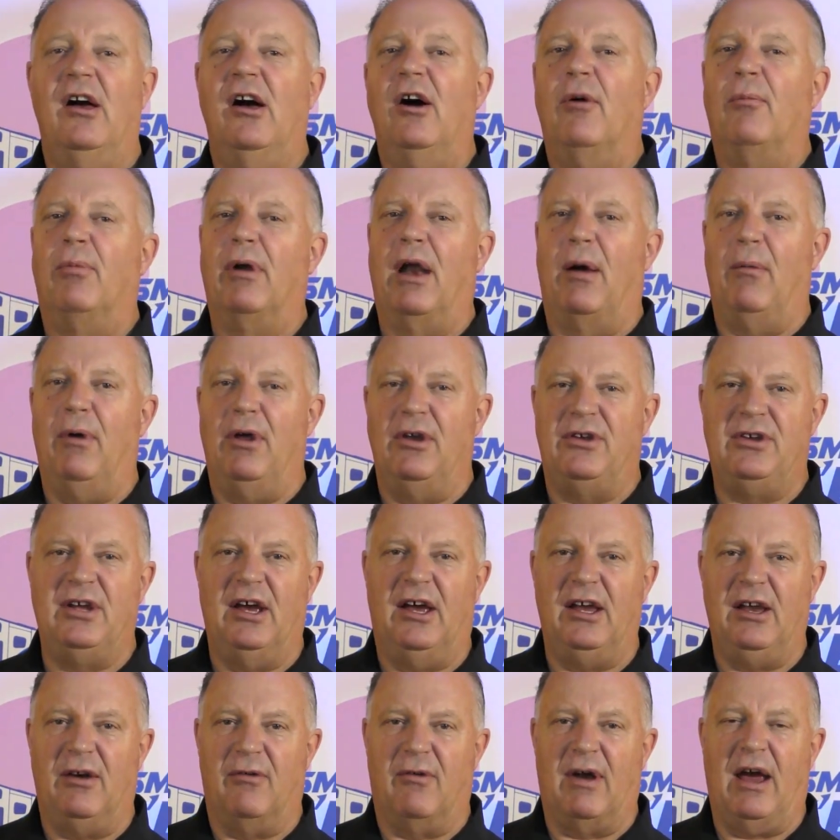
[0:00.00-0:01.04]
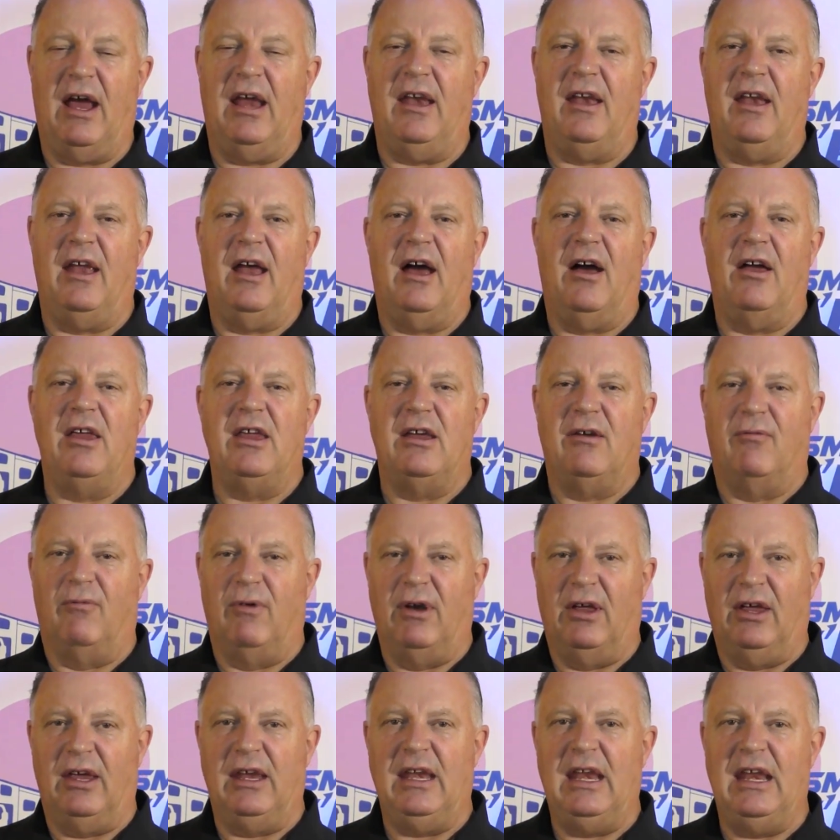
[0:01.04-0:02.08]
But I'm going to tell you right now, you
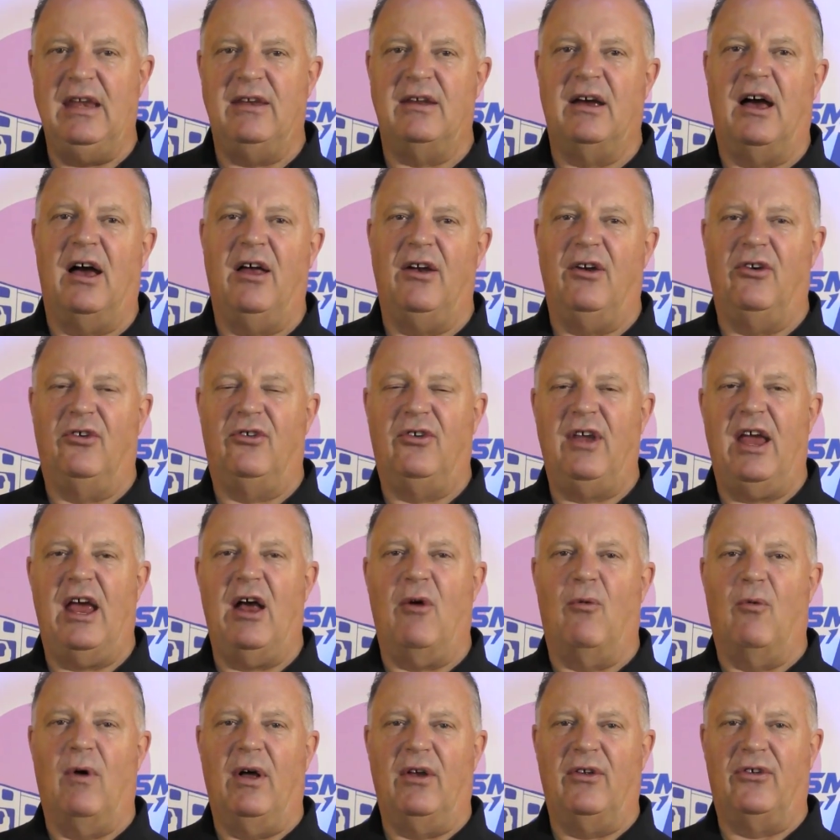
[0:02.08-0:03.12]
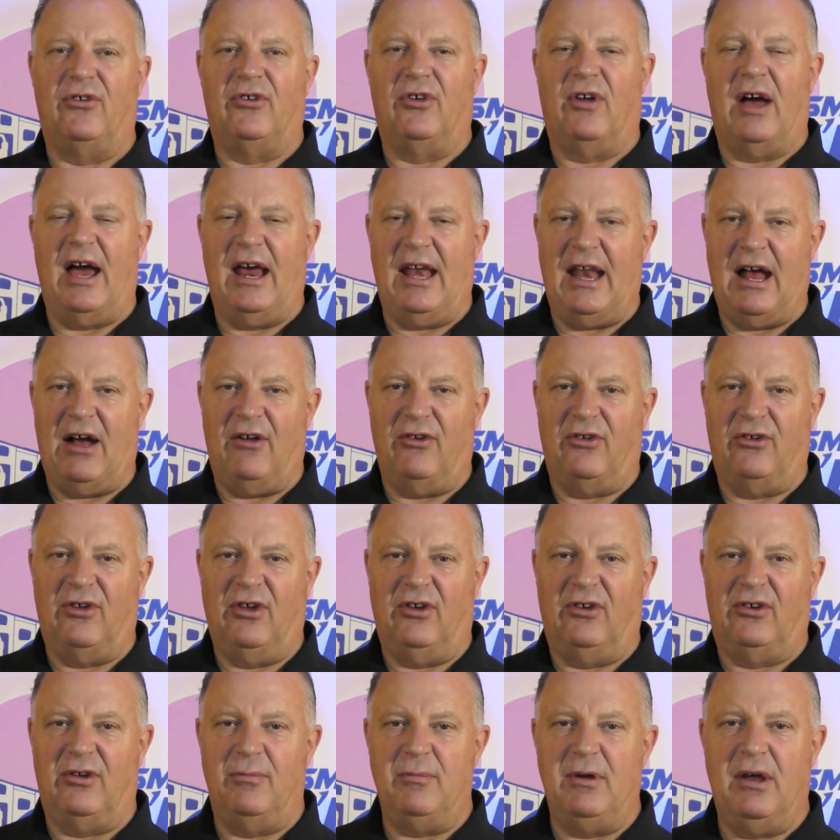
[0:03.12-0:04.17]
really need to understand what slide-out
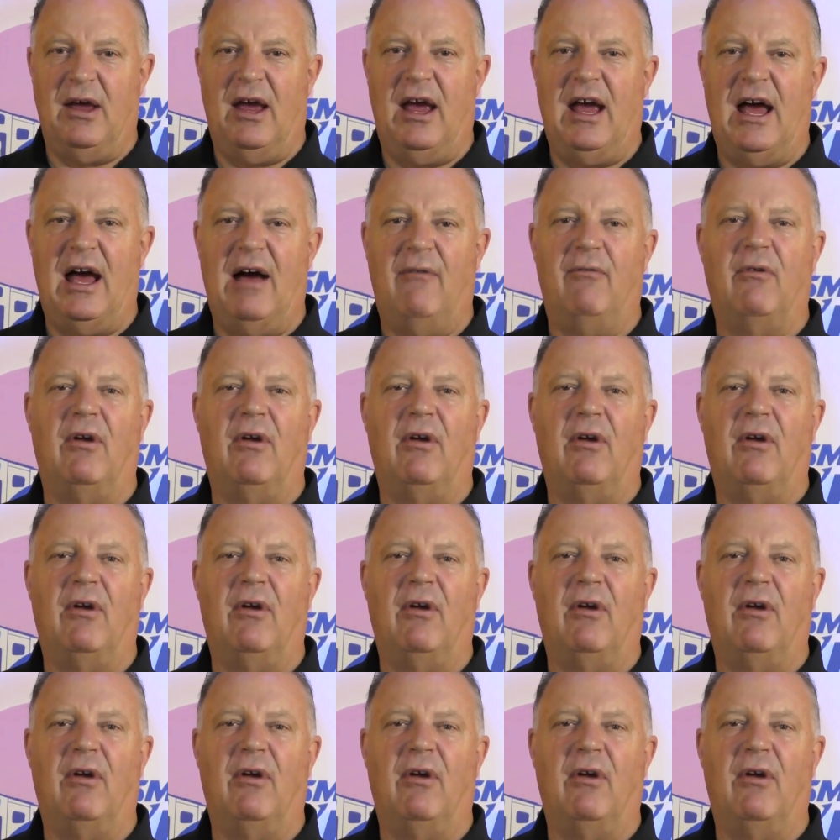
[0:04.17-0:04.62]
system you have,